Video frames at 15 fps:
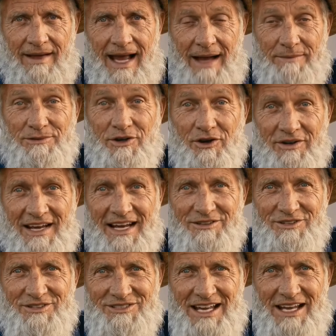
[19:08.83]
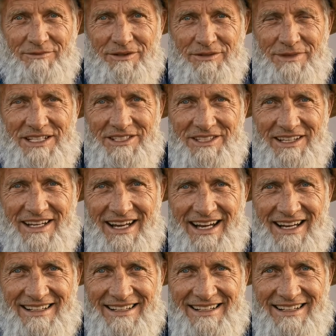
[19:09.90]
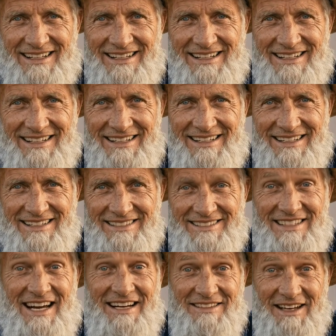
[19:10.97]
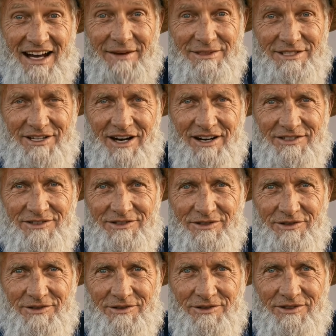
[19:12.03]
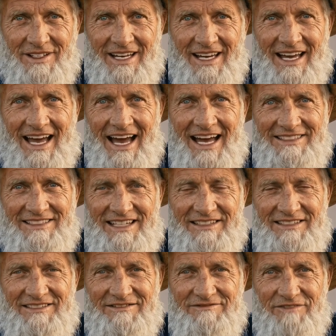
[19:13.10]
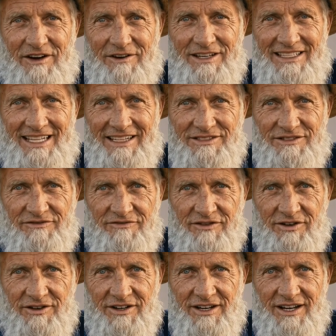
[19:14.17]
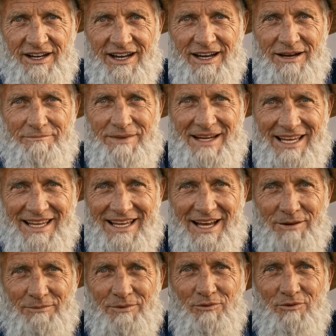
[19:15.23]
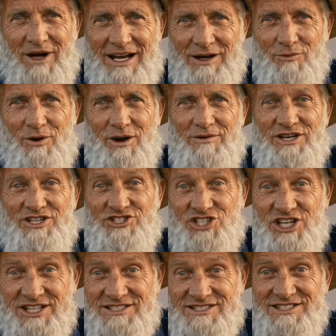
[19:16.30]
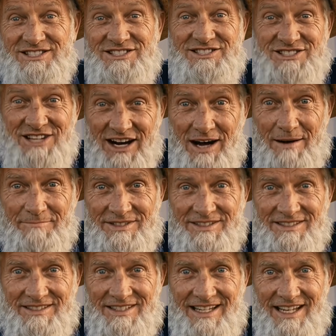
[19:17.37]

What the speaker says: I'm so glad you stayed with me to the end. Inside the Amish Garden Circle, I take this very lesson further, picking up right where we just stopped.